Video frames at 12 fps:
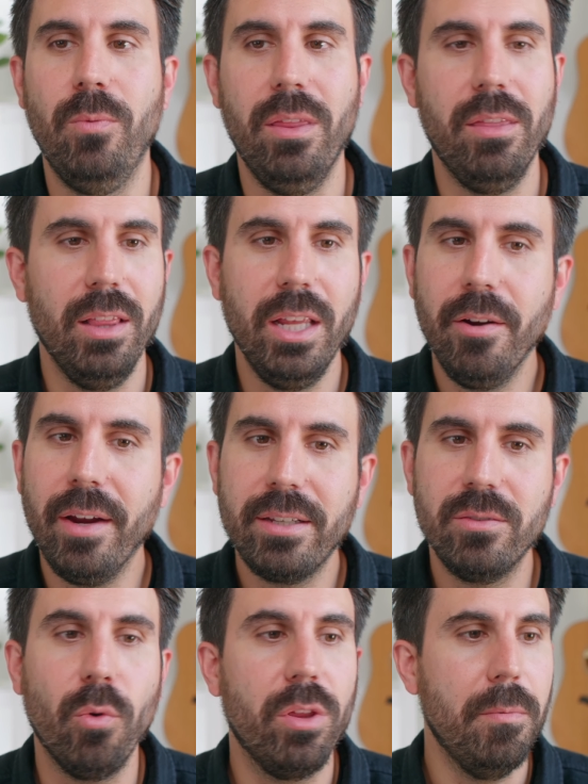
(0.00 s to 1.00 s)
with the
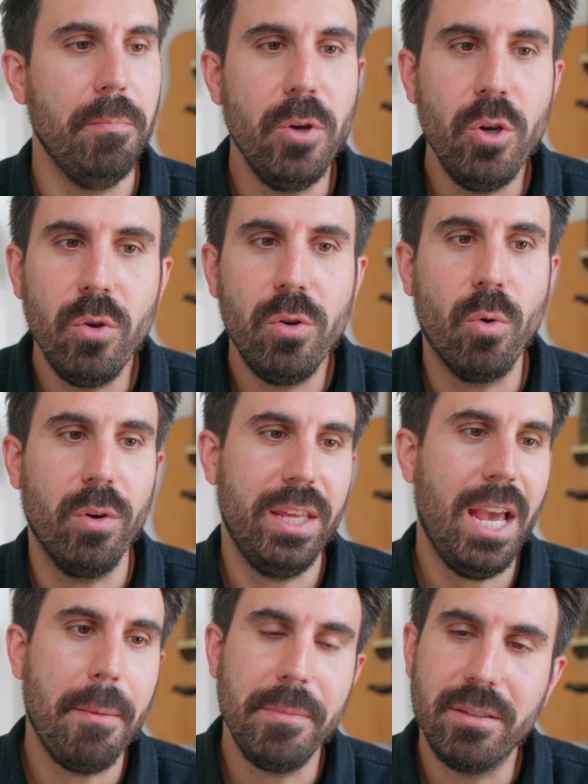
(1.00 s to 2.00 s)
lyrics or the mood or
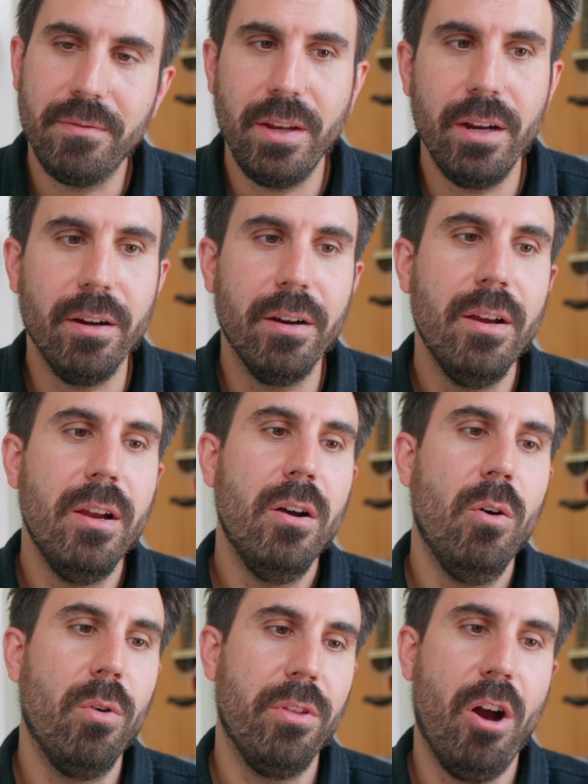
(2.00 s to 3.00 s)
the atmosphere
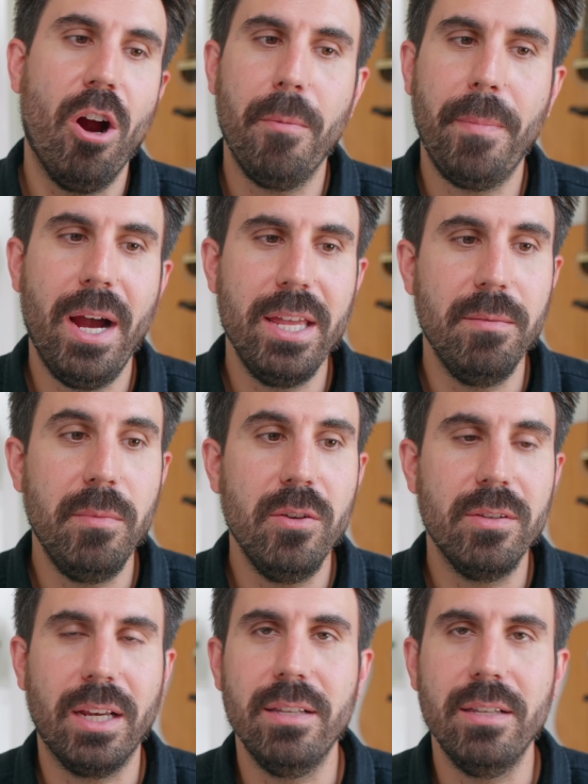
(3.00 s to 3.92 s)
or the heart behind the music.